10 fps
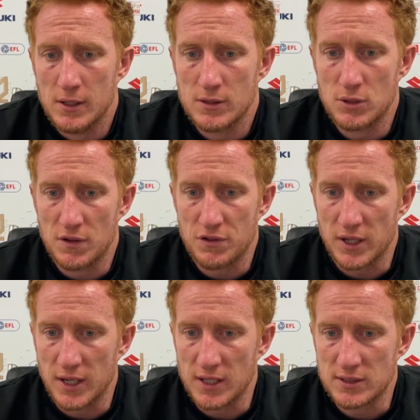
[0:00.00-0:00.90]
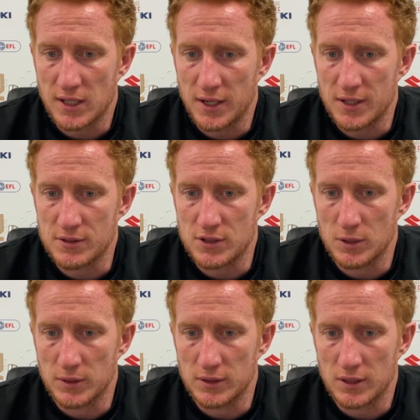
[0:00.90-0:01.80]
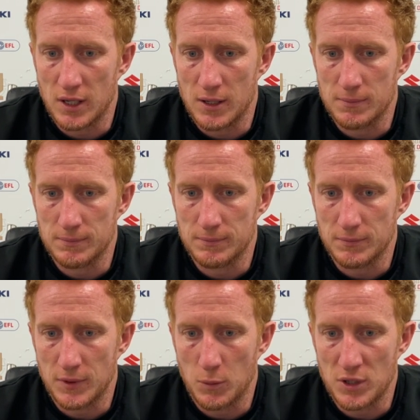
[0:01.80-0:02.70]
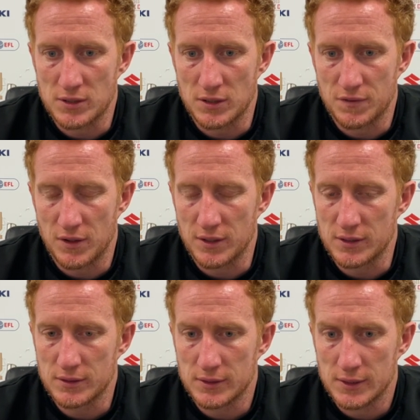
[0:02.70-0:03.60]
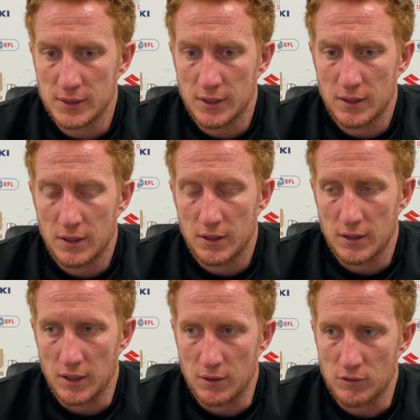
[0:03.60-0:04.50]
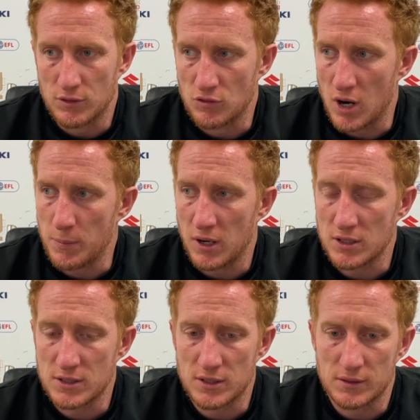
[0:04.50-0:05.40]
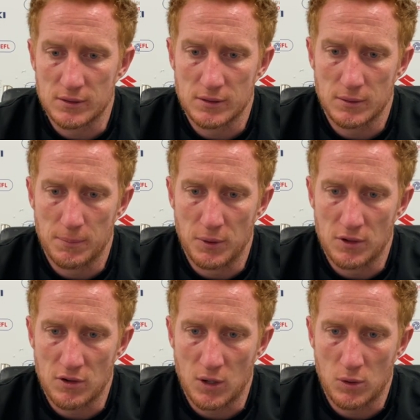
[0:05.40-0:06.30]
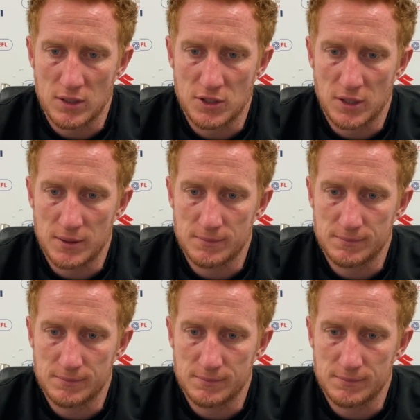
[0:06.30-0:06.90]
two or three gears to click into. And we just need to find the right passes and put the right quality on it.